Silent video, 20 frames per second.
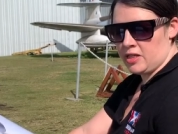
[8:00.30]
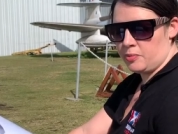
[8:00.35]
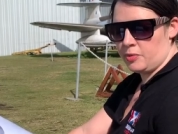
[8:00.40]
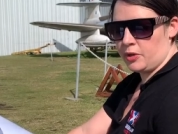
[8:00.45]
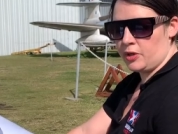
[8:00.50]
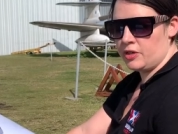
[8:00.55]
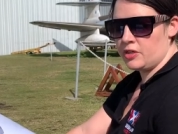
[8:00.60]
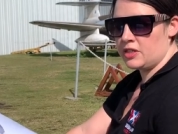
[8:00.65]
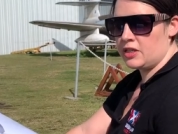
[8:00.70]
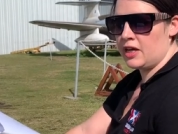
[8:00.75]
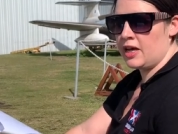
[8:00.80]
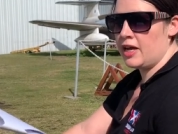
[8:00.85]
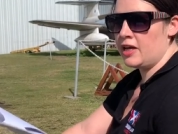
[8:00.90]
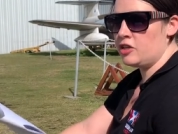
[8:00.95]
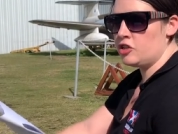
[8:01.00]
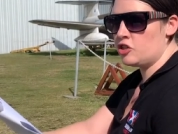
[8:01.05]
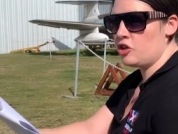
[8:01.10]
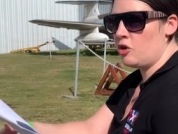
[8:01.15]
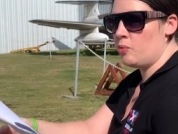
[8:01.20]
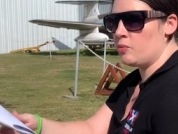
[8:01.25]
because King
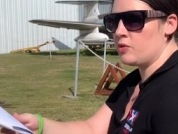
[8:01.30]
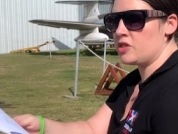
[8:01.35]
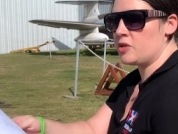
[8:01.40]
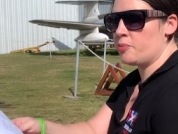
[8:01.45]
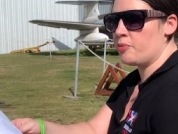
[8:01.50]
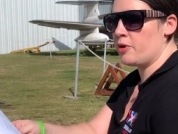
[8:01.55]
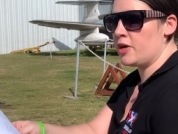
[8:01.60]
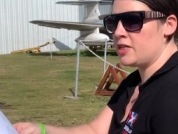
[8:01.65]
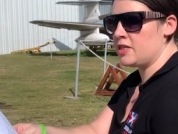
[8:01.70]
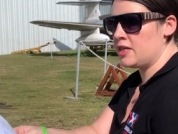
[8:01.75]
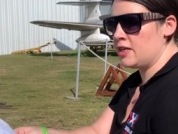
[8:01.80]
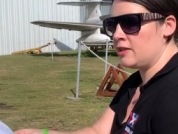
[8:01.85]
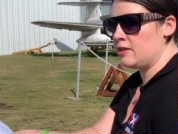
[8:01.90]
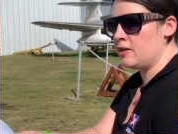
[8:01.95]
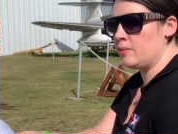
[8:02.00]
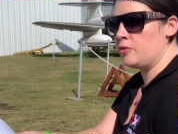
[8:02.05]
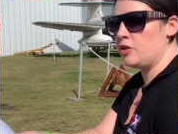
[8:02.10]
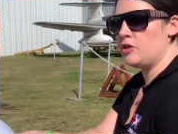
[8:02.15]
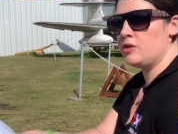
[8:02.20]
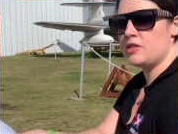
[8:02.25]
John was oppressing
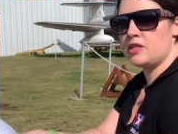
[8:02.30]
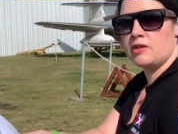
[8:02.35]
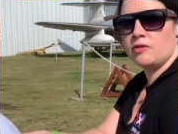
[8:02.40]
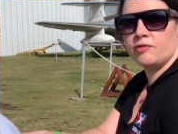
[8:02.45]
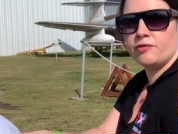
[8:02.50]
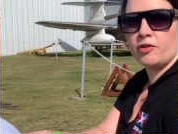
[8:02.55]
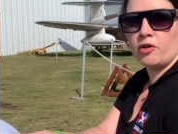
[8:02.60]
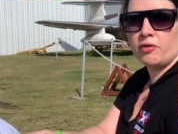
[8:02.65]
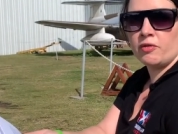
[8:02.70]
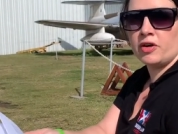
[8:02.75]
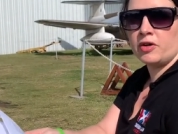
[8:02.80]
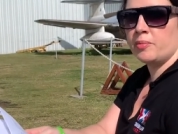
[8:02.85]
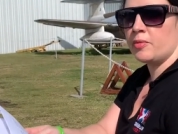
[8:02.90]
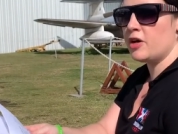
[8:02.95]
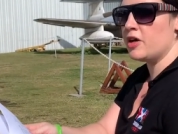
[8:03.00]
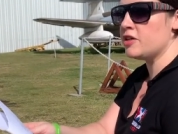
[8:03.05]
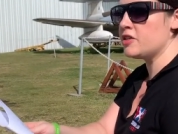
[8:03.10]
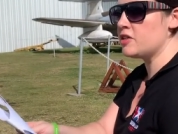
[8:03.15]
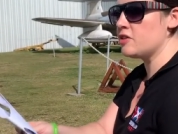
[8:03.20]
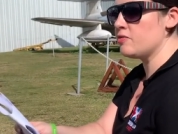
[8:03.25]
them using foreign
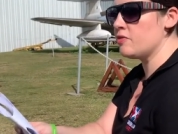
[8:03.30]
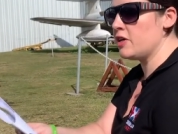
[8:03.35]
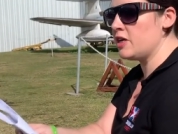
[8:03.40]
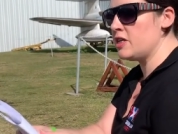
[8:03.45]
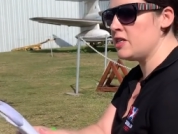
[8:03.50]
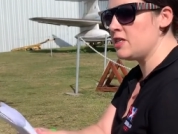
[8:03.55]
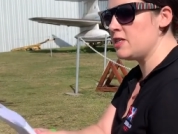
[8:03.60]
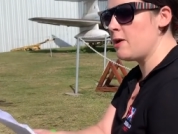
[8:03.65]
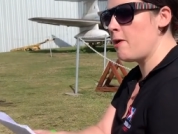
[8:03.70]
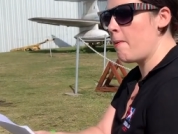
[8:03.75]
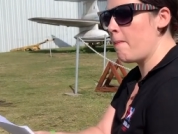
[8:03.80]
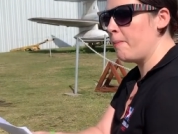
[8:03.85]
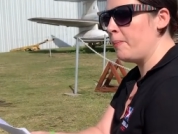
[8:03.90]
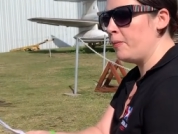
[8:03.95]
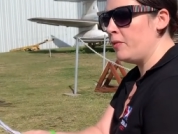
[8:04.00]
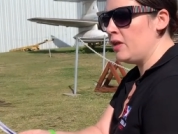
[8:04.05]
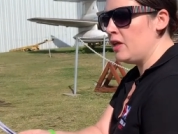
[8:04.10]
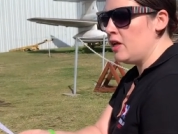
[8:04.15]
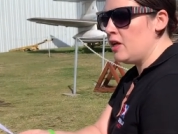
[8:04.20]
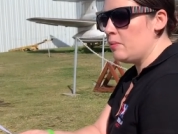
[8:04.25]
mercenaries.
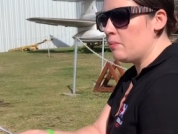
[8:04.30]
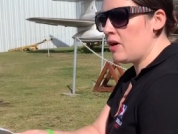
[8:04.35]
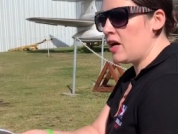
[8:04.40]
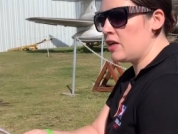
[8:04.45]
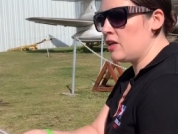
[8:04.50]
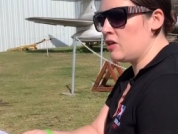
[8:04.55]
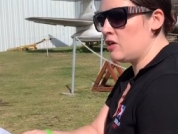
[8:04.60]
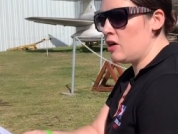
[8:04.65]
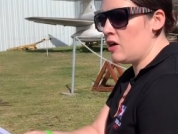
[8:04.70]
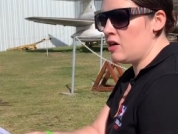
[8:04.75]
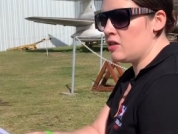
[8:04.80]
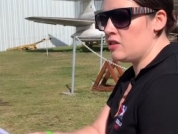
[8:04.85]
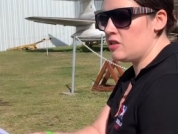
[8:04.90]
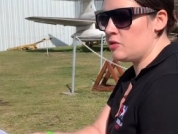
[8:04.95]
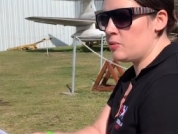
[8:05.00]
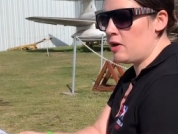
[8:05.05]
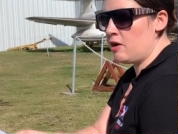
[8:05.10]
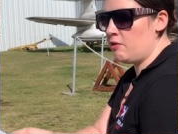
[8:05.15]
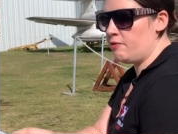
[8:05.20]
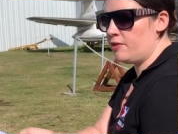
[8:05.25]
Magna Carta
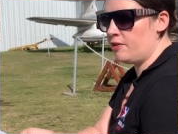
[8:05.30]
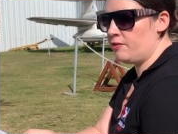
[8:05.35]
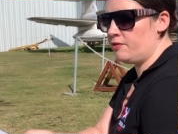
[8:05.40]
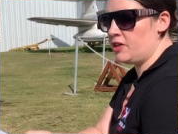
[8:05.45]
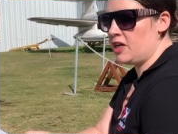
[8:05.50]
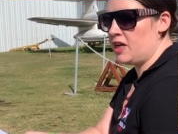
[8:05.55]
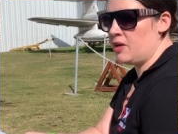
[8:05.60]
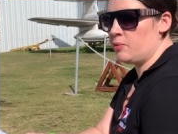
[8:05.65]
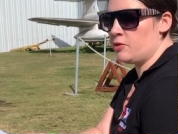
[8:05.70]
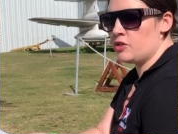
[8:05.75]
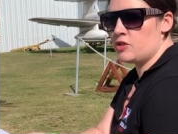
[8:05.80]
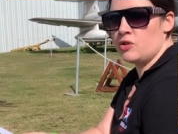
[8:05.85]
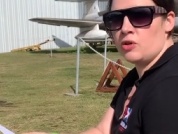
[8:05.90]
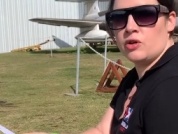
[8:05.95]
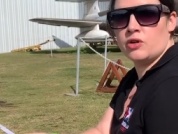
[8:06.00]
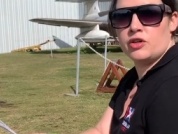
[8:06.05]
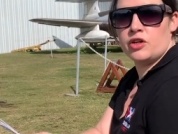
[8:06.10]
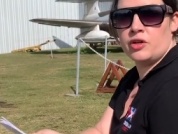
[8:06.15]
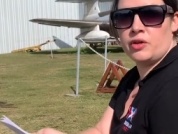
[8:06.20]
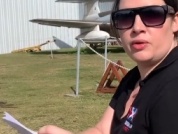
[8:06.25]
1215 was
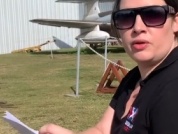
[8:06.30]
not new